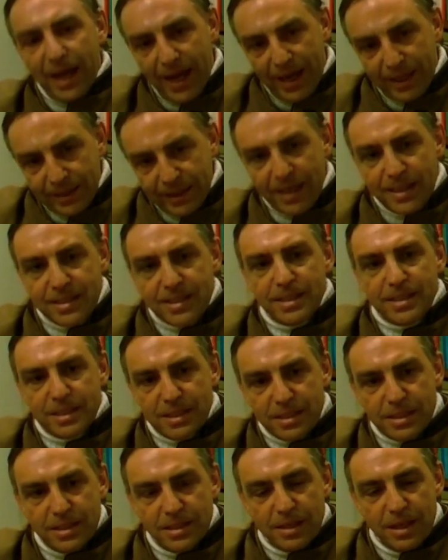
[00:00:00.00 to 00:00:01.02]

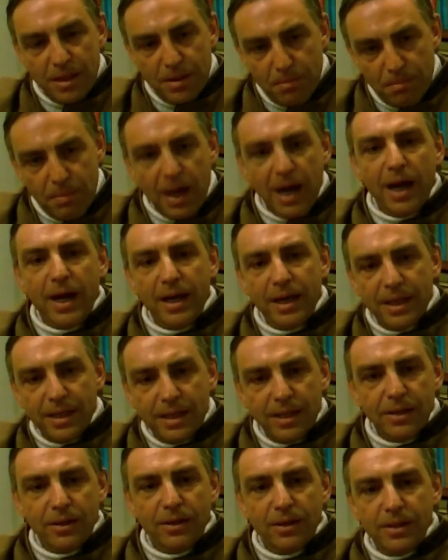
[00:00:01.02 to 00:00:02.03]
addresses by
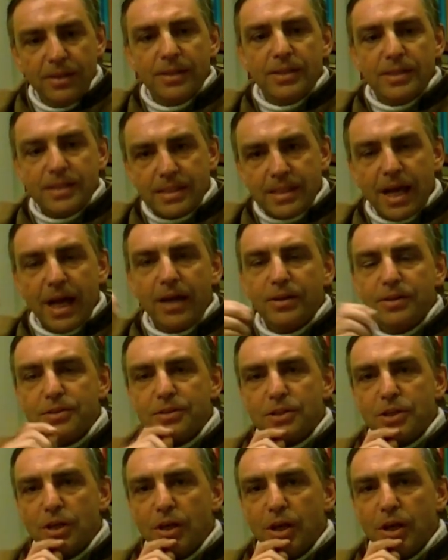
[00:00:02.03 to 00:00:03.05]
uh,
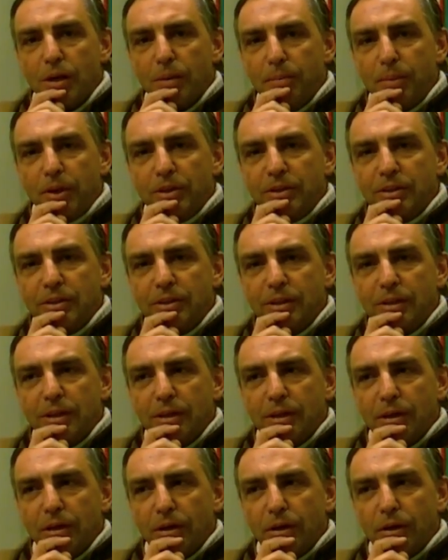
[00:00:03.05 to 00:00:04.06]
science. But
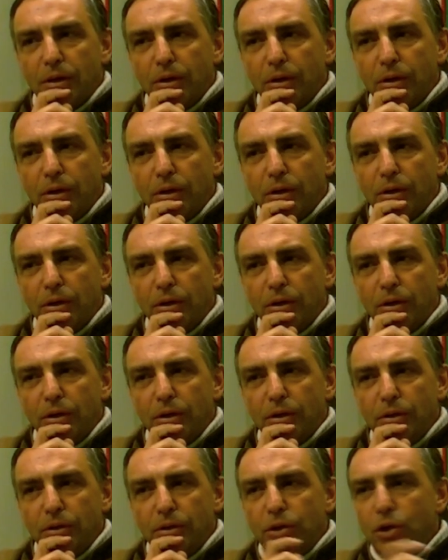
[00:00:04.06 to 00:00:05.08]

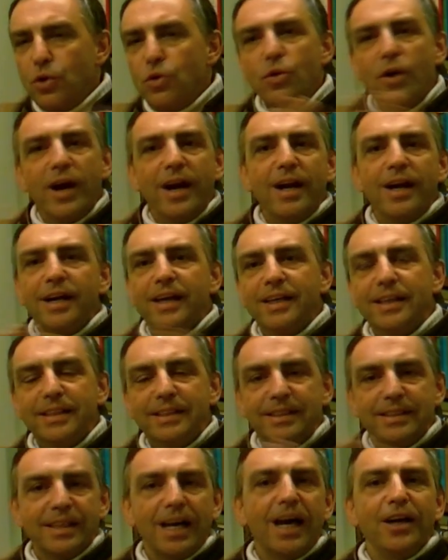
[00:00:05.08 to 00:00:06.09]
uh, nowhere
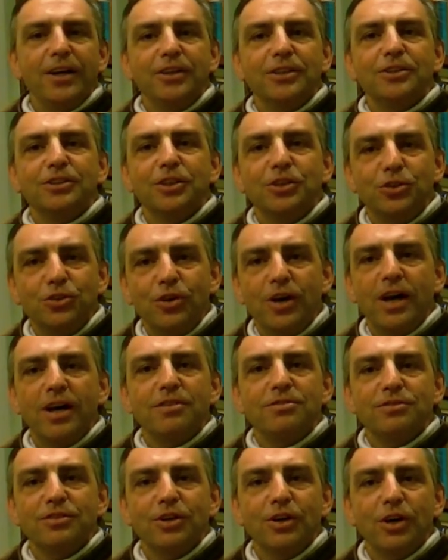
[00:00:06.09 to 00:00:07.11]
in science you
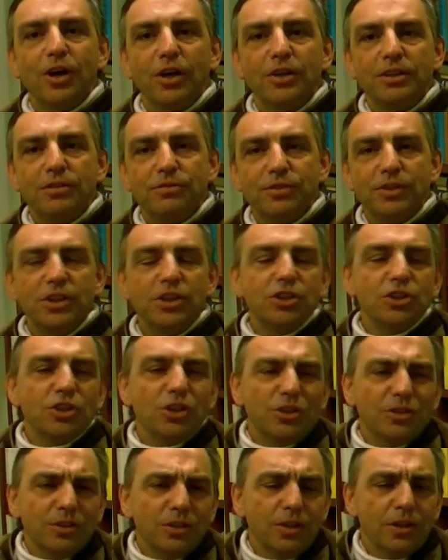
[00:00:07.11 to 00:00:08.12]
have a
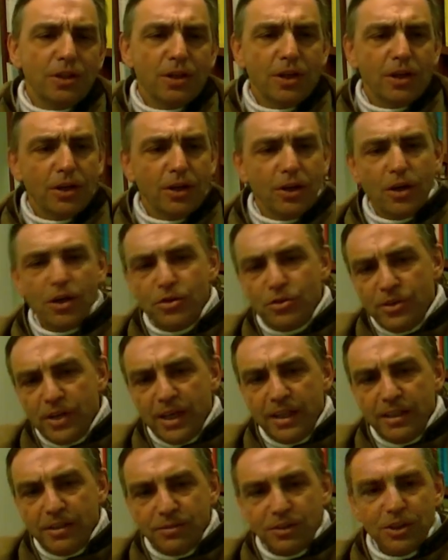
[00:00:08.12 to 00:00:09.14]
definition, a
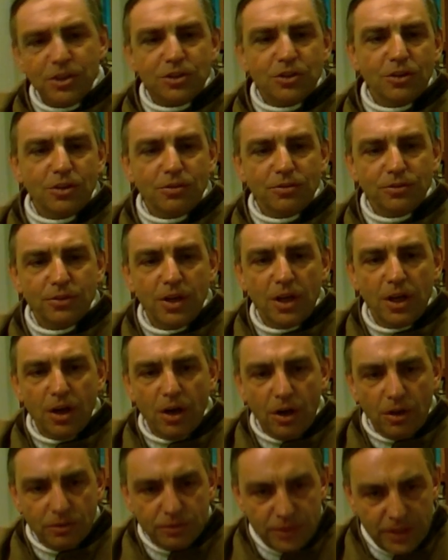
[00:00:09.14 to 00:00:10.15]
real definition of
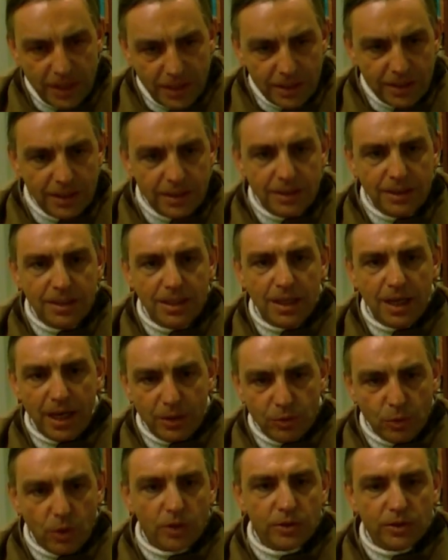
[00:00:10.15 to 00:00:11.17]
of dignity
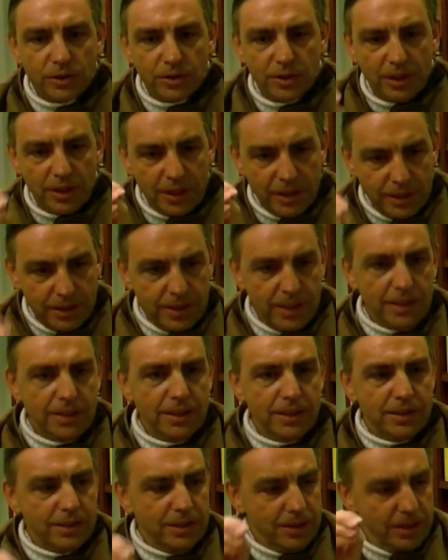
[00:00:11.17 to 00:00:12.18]
and what
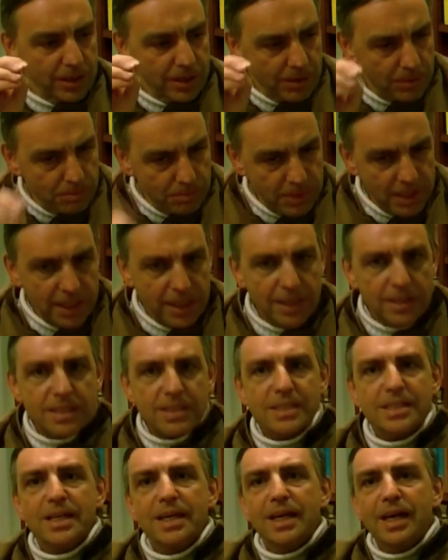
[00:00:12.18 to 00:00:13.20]
dignity
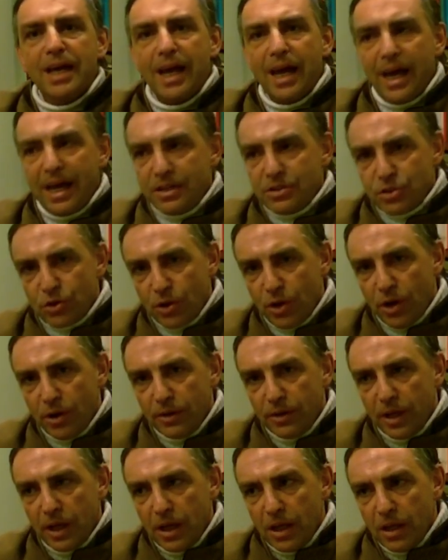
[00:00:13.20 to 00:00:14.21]
means and so
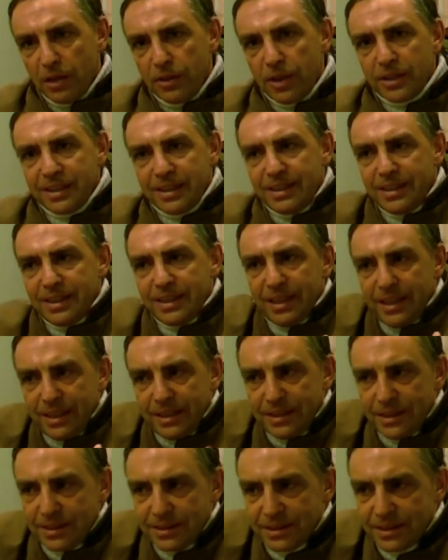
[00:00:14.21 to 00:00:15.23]
on. That
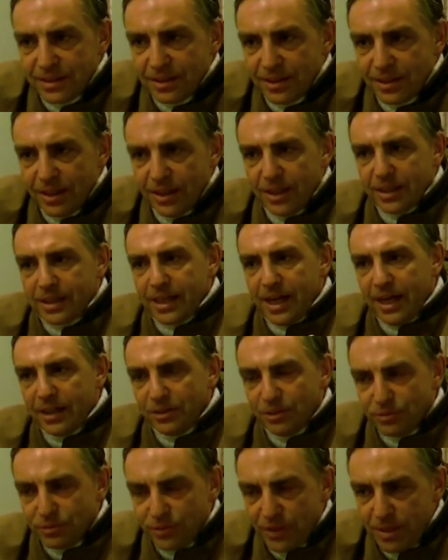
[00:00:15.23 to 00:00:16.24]
it is a
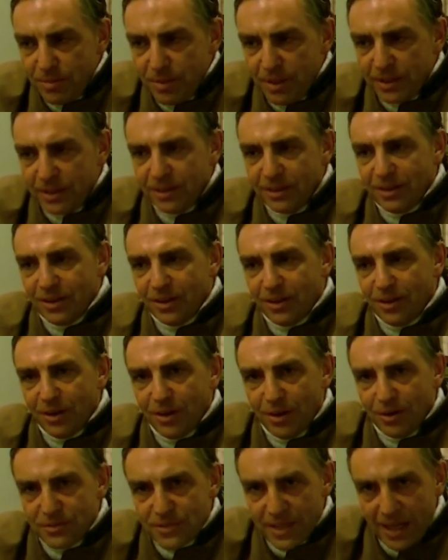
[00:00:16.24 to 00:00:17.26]
kind of limit
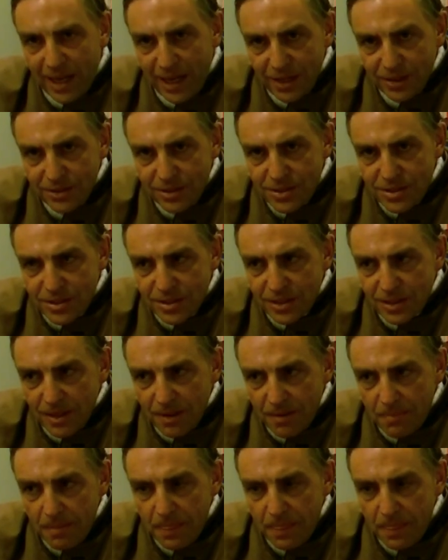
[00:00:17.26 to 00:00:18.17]
of science.